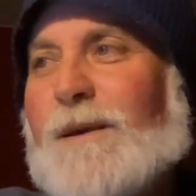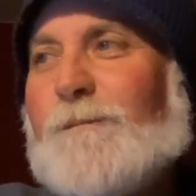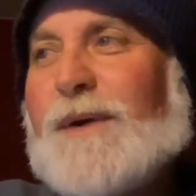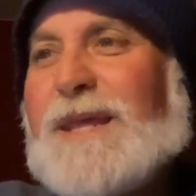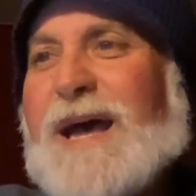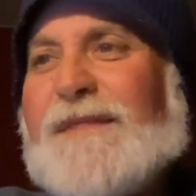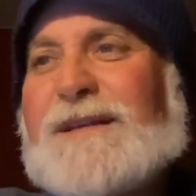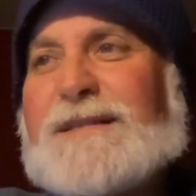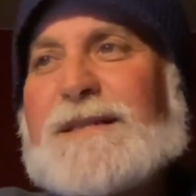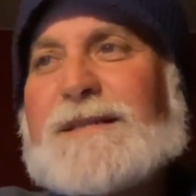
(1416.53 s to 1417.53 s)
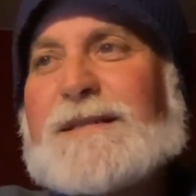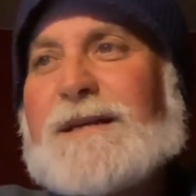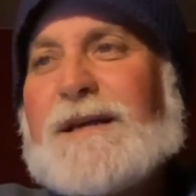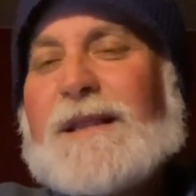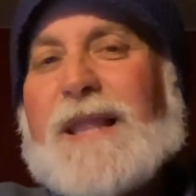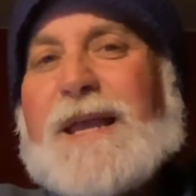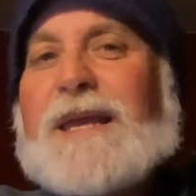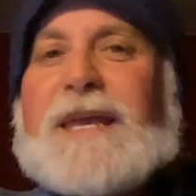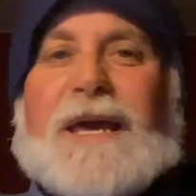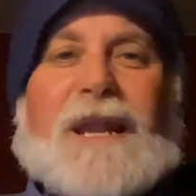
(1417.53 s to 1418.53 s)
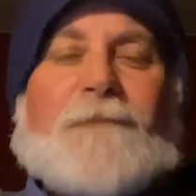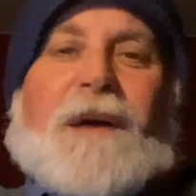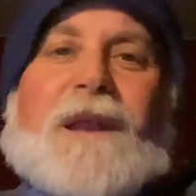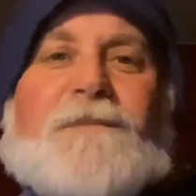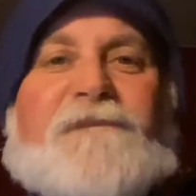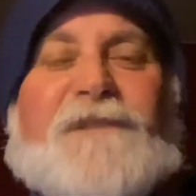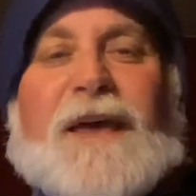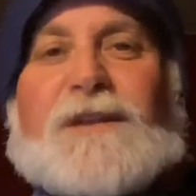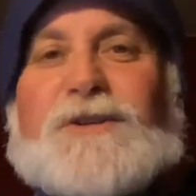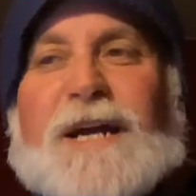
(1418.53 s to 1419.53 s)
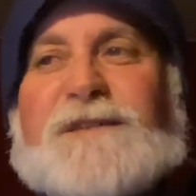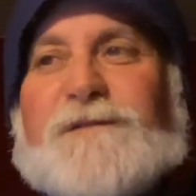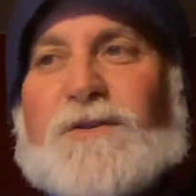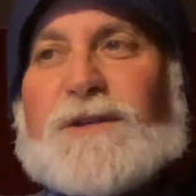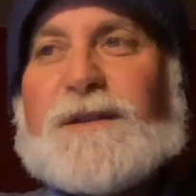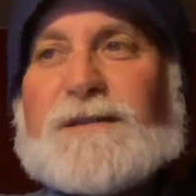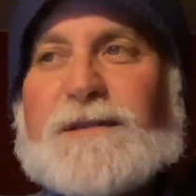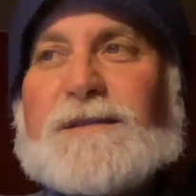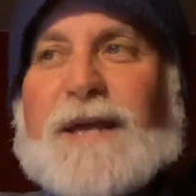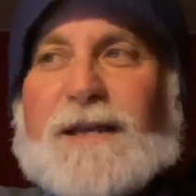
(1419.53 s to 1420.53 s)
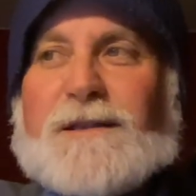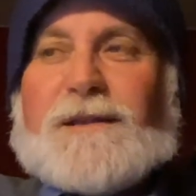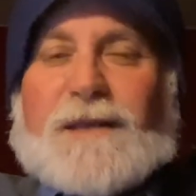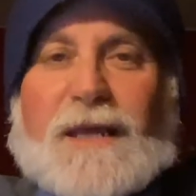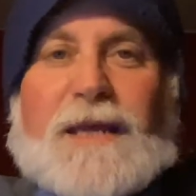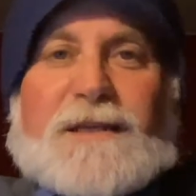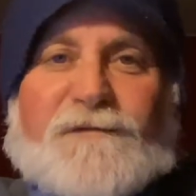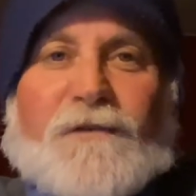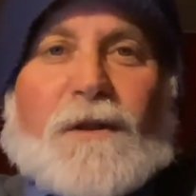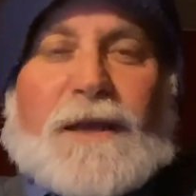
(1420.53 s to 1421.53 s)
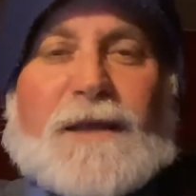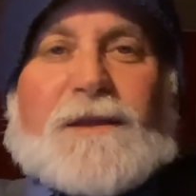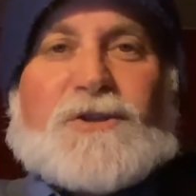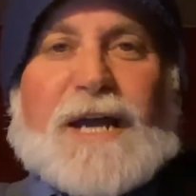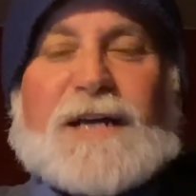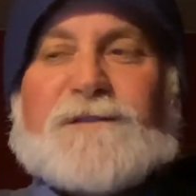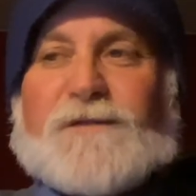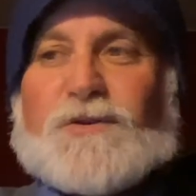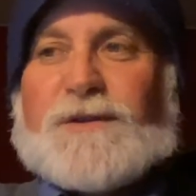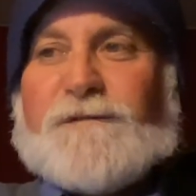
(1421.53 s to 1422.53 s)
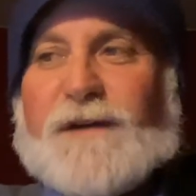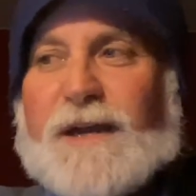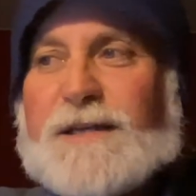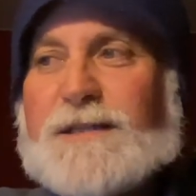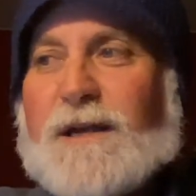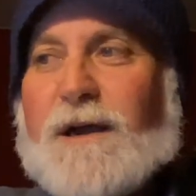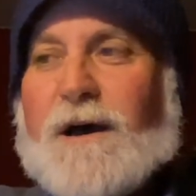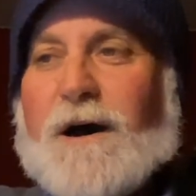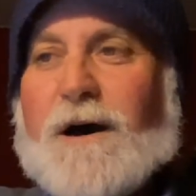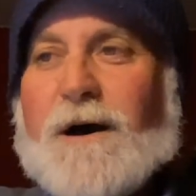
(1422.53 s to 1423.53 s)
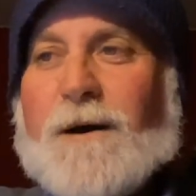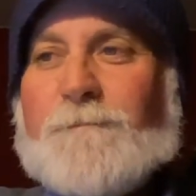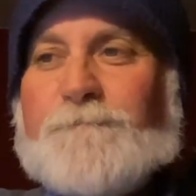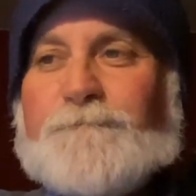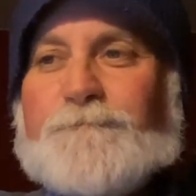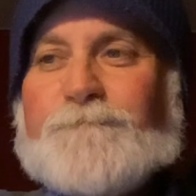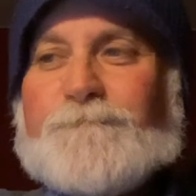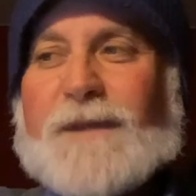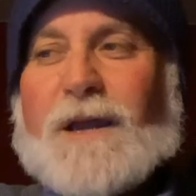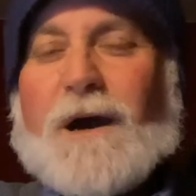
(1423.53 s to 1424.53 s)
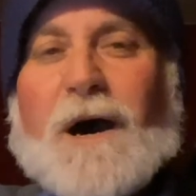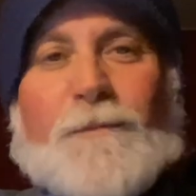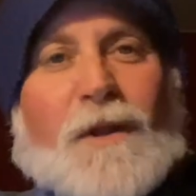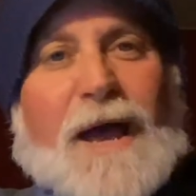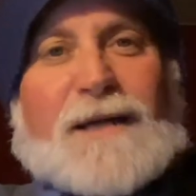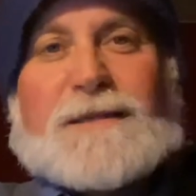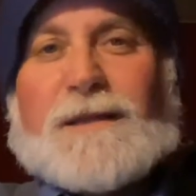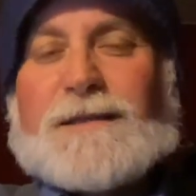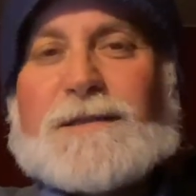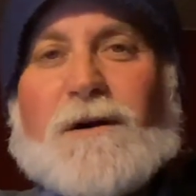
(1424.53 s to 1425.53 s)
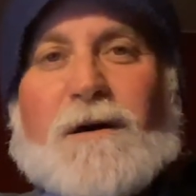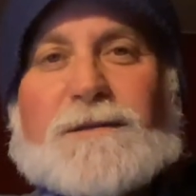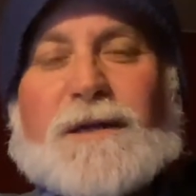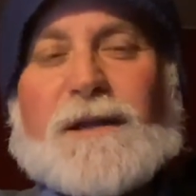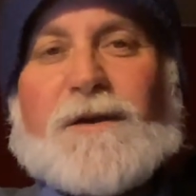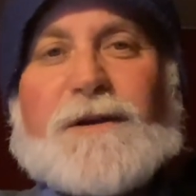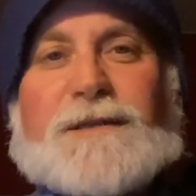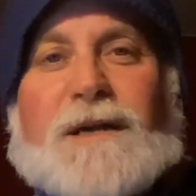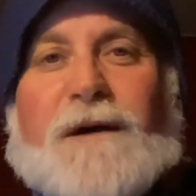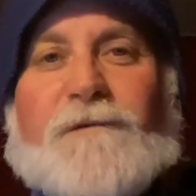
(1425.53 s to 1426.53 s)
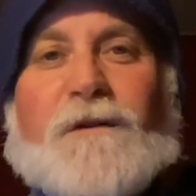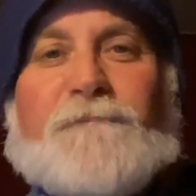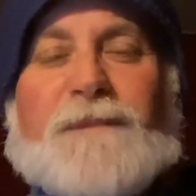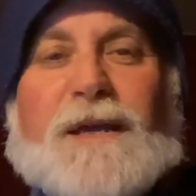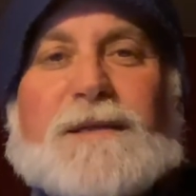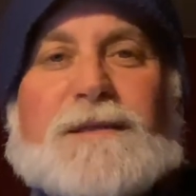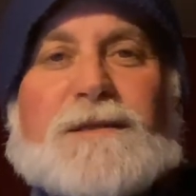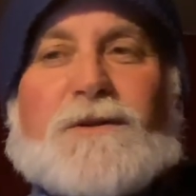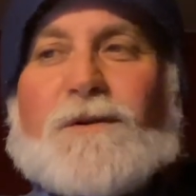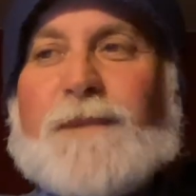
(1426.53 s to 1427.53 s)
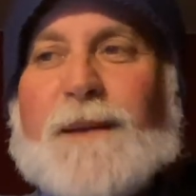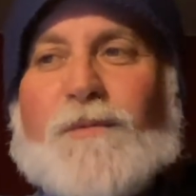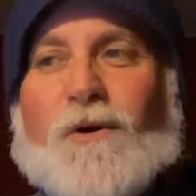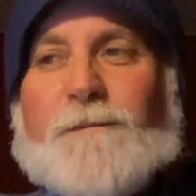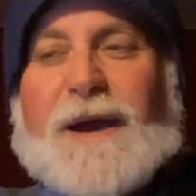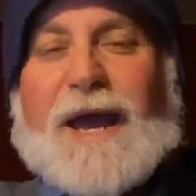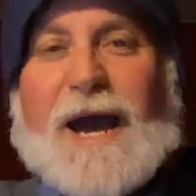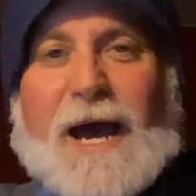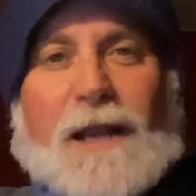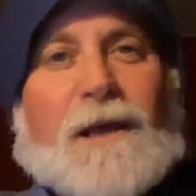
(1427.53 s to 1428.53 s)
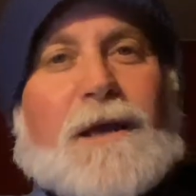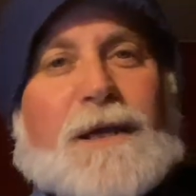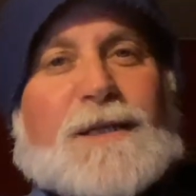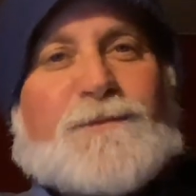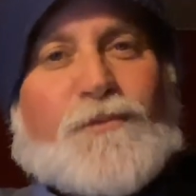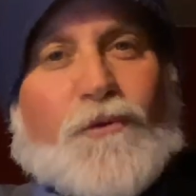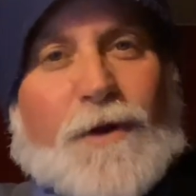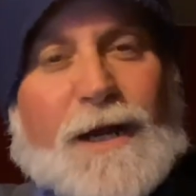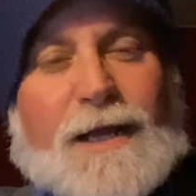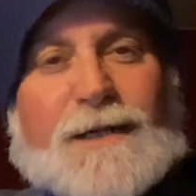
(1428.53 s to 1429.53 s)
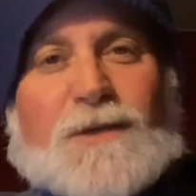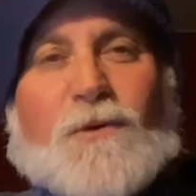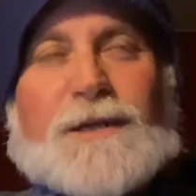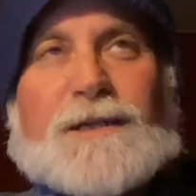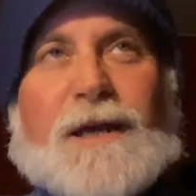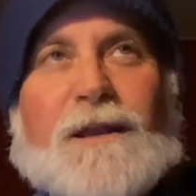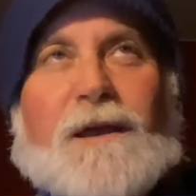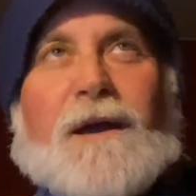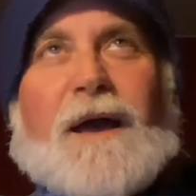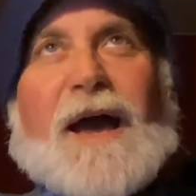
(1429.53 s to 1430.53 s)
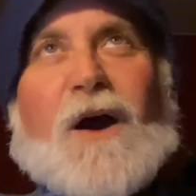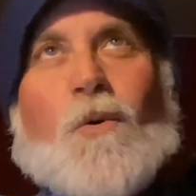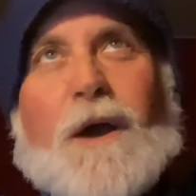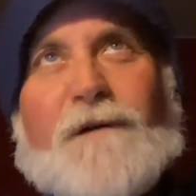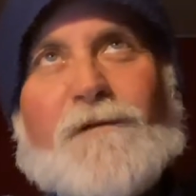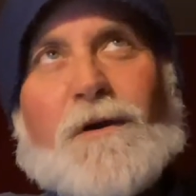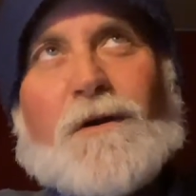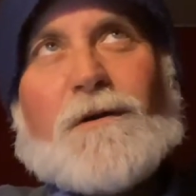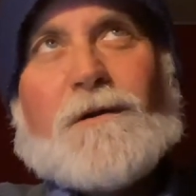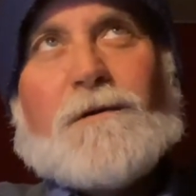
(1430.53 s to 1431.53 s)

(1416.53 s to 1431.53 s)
but yeah, this is like, again, I'm not a big fan of jazz fusion. This is like he's fully in the jazz fusion phase. Um, couple excellent songs on here. His cover of Mingus's Goodbye Pork Pie Hat is pretty exquisite. However,